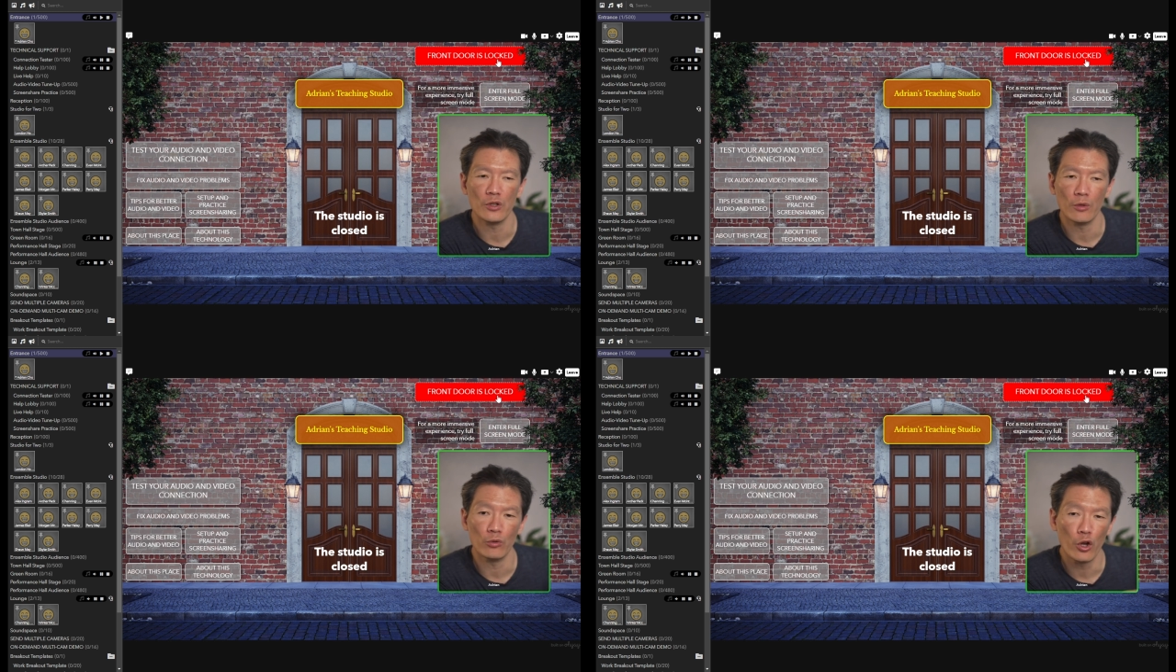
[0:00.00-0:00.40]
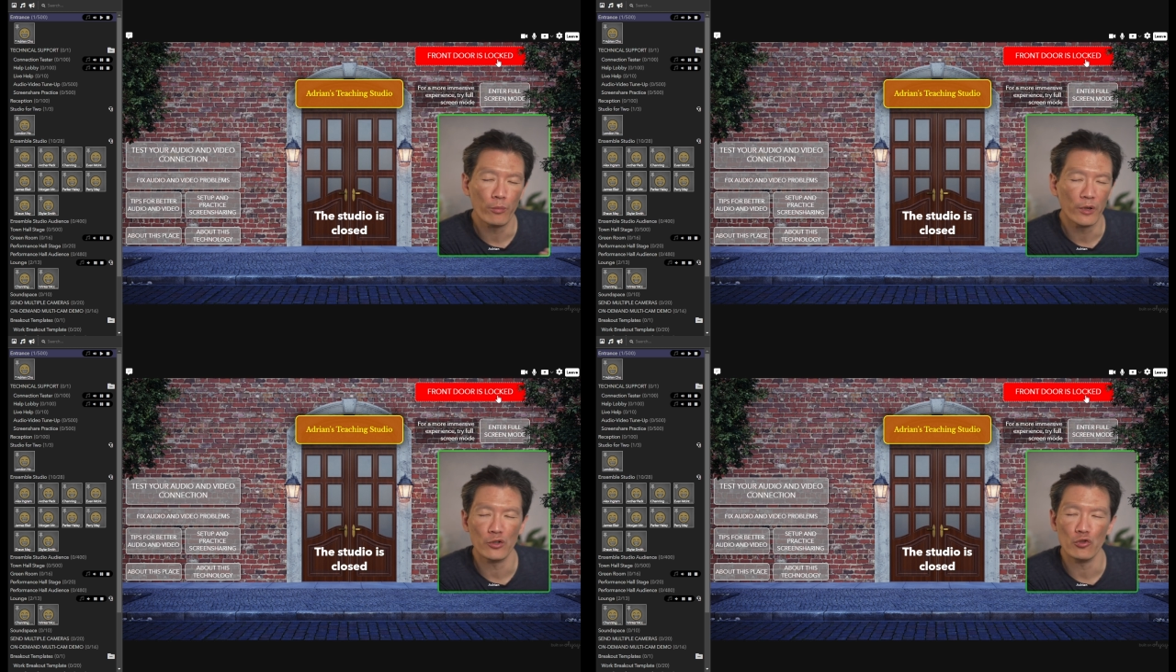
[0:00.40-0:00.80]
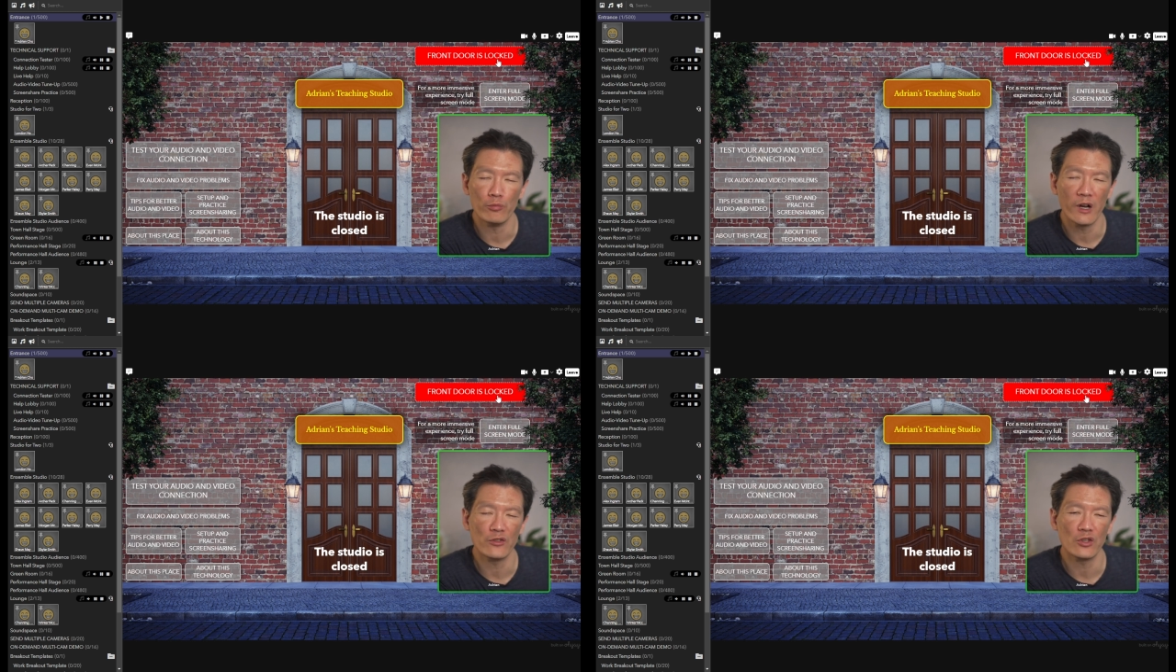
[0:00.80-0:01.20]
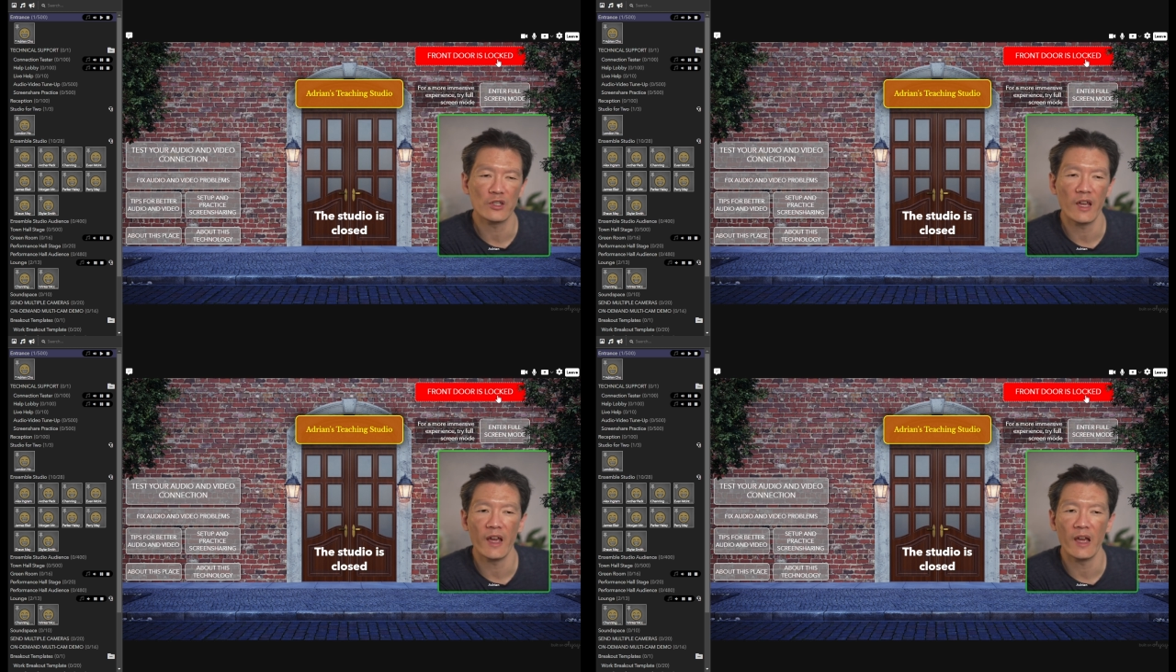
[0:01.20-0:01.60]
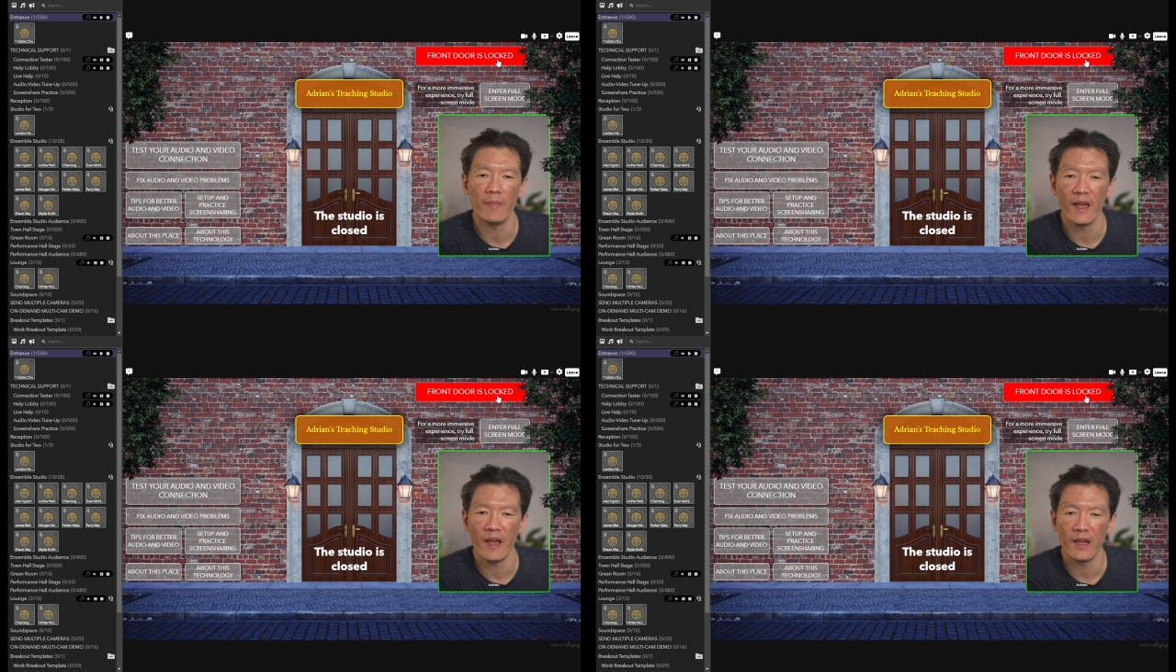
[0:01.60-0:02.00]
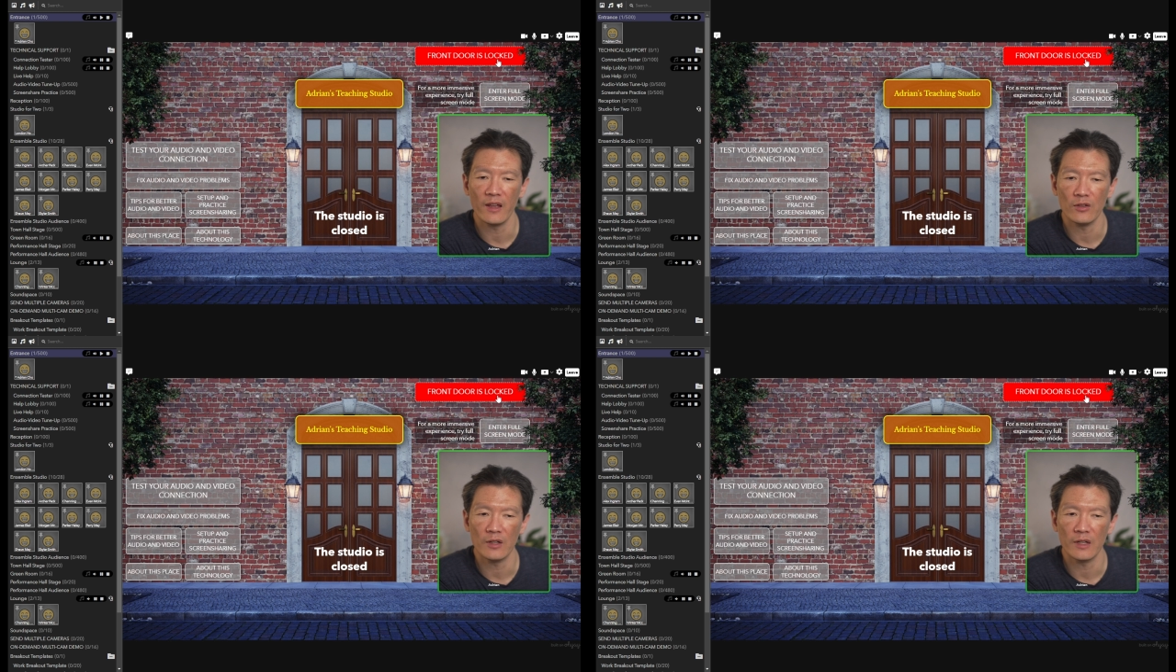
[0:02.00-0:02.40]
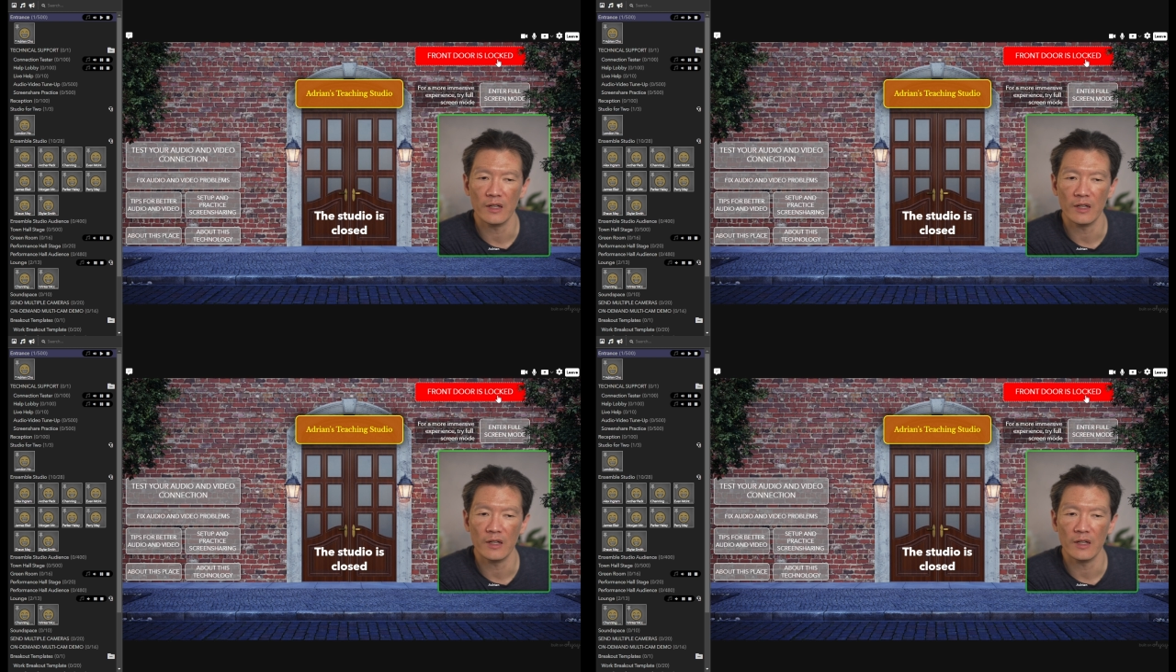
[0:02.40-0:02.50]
it will open a new browser tab, and